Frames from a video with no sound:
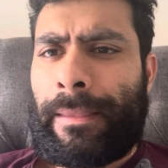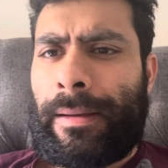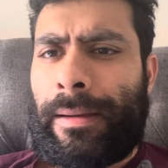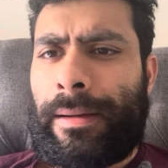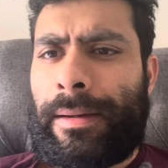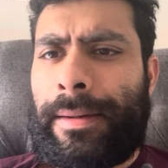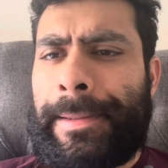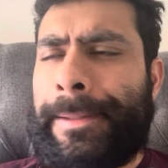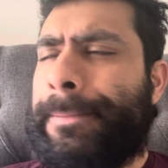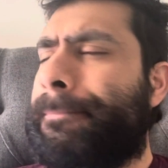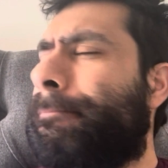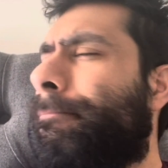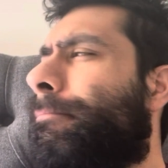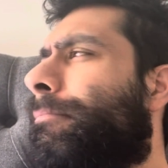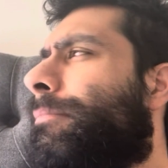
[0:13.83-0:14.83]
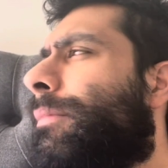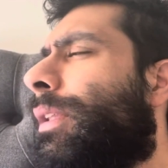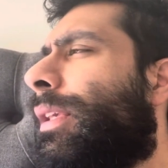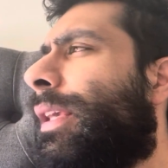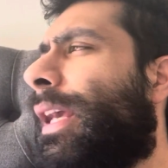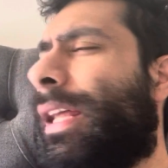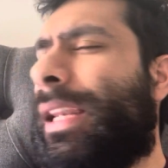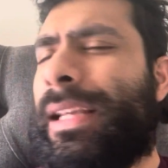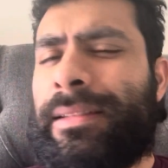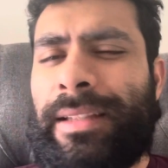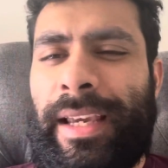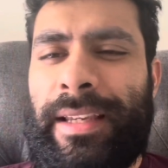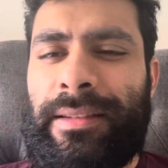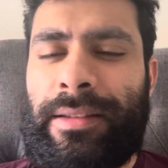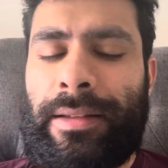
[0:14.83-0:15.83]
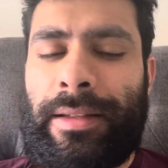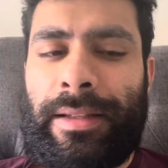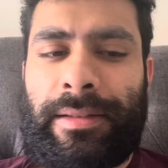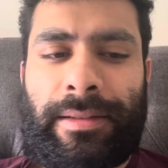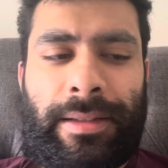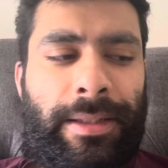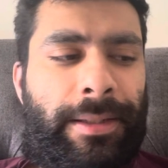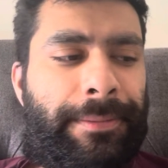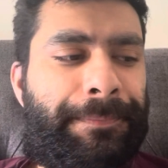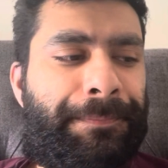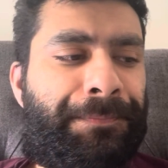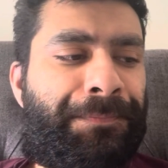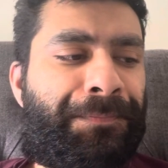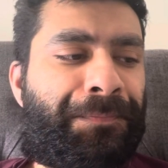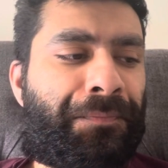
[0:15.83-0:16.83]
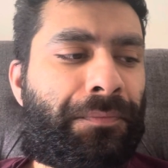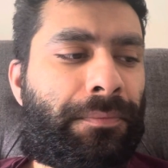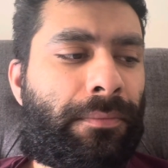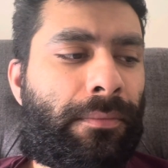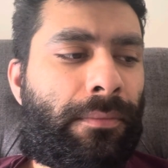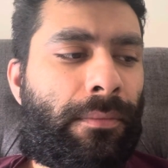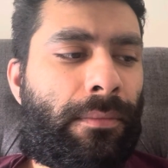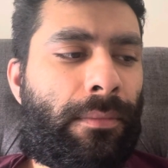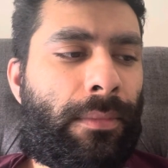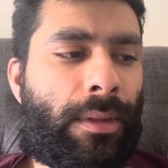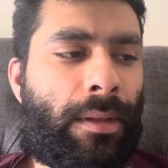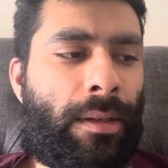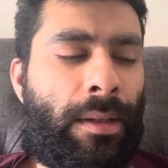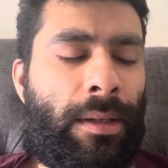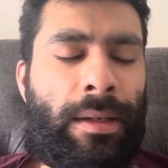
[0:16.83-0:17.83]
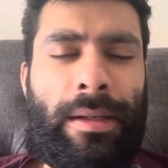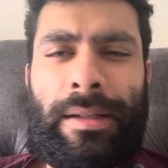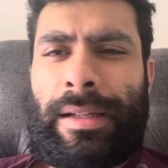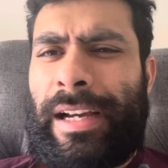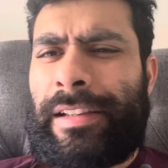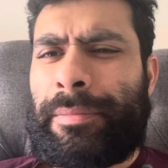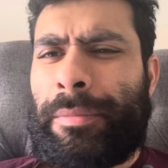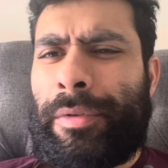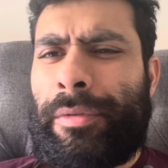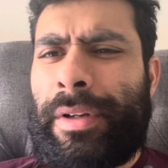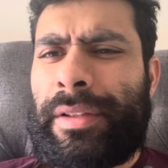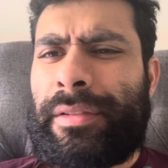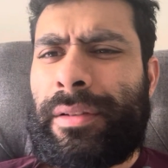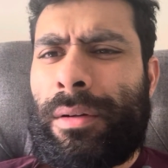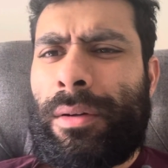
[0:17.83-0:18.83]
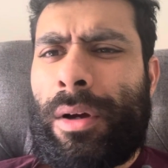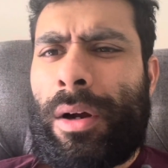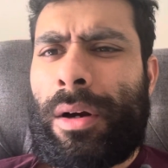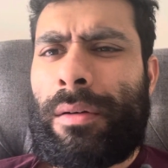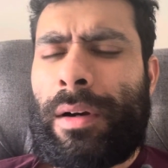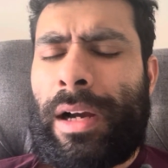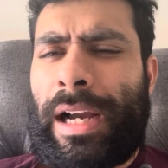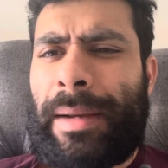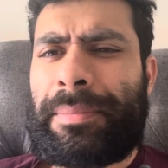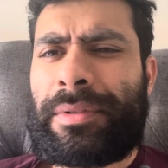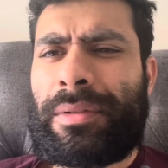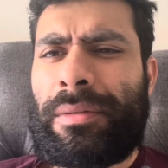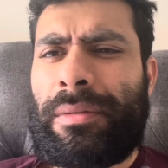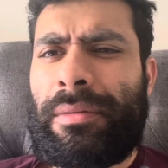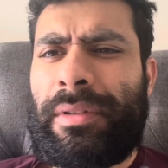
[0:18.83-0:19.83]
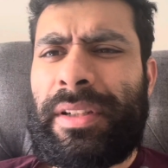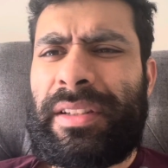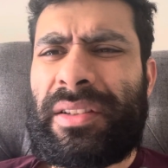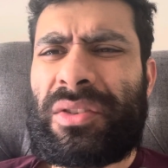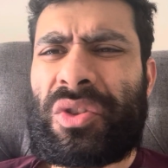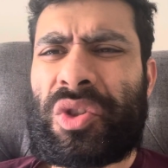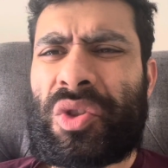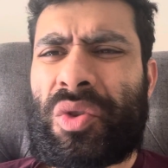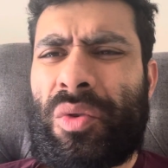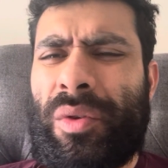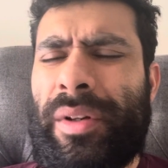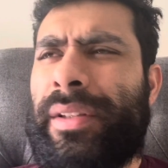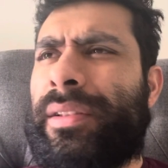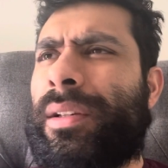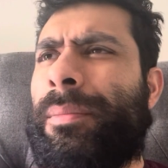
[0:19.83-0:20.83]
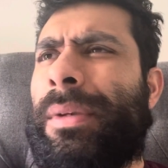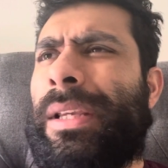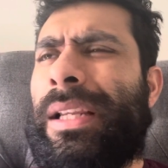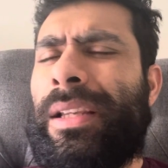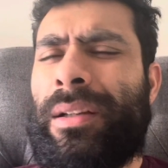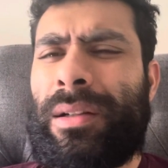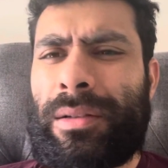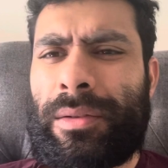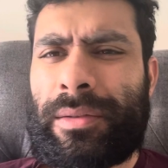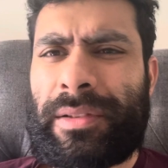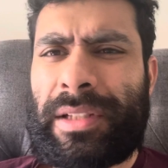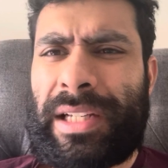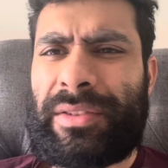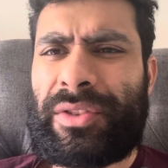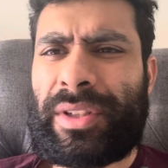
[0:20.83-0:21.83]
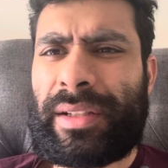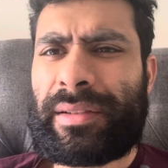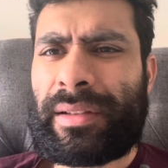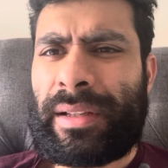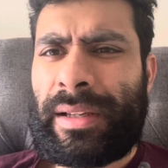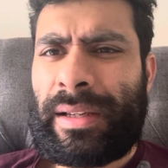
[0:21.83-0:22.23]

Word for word: Um, yeah, let's get into this. Um, guys, Mauricio Lara absolutely destroys Emiliano Sanchez.